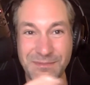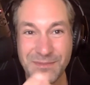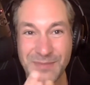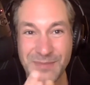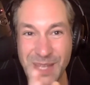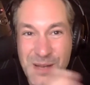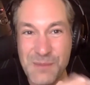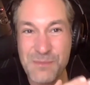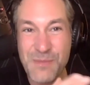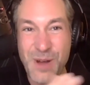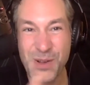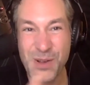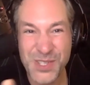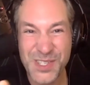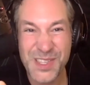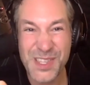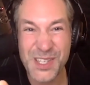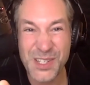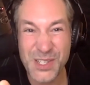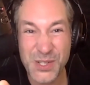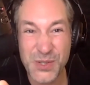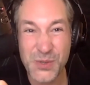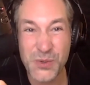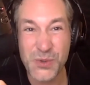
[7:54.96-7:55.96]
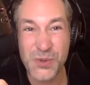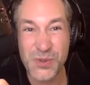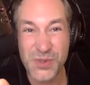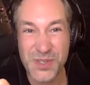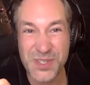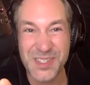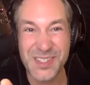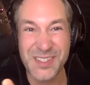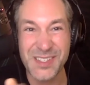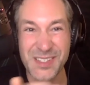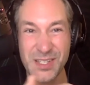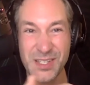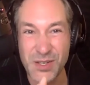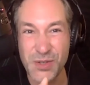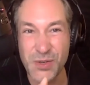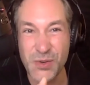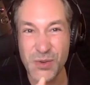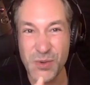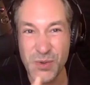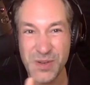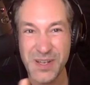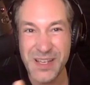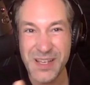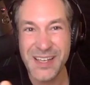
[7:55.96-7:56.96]
Most of the tools
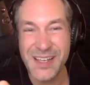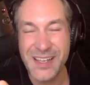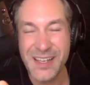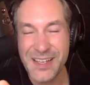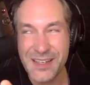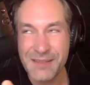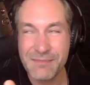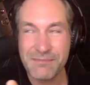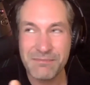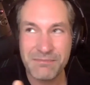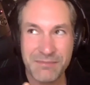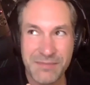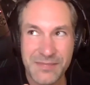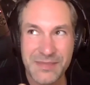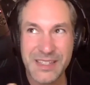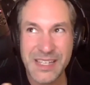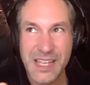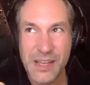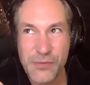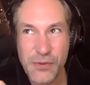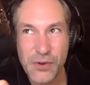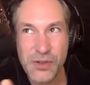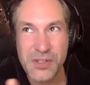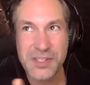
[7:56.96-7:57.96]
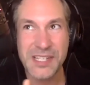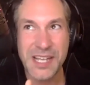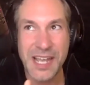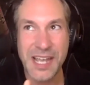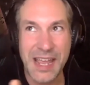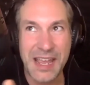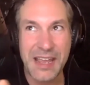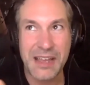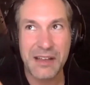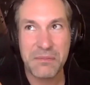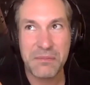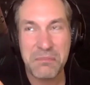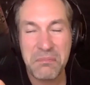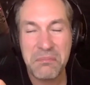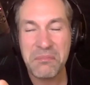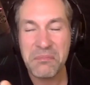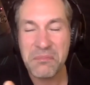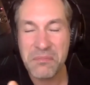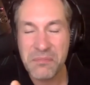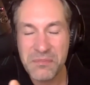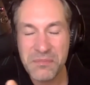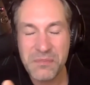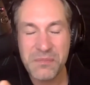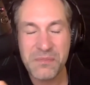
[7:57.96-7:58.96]
do, give or take,
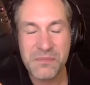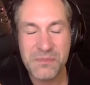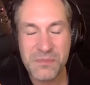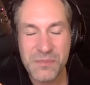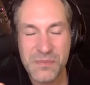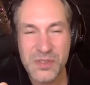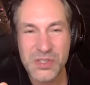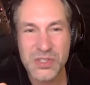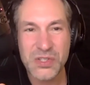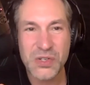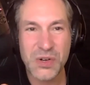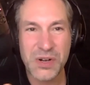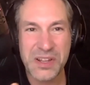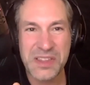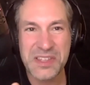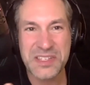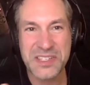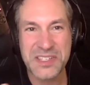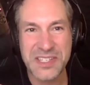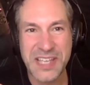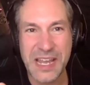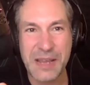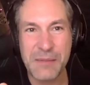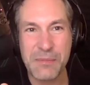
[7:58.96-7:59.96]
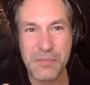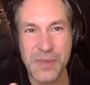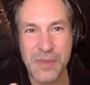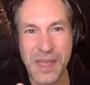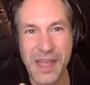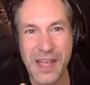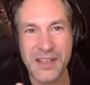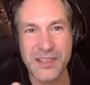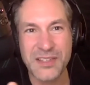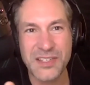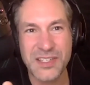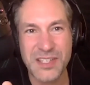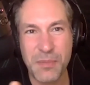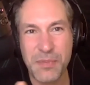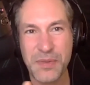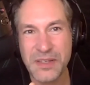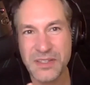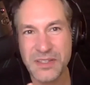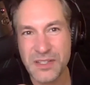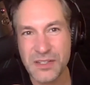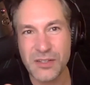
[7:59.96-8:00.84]
majority of the same things. Some things a little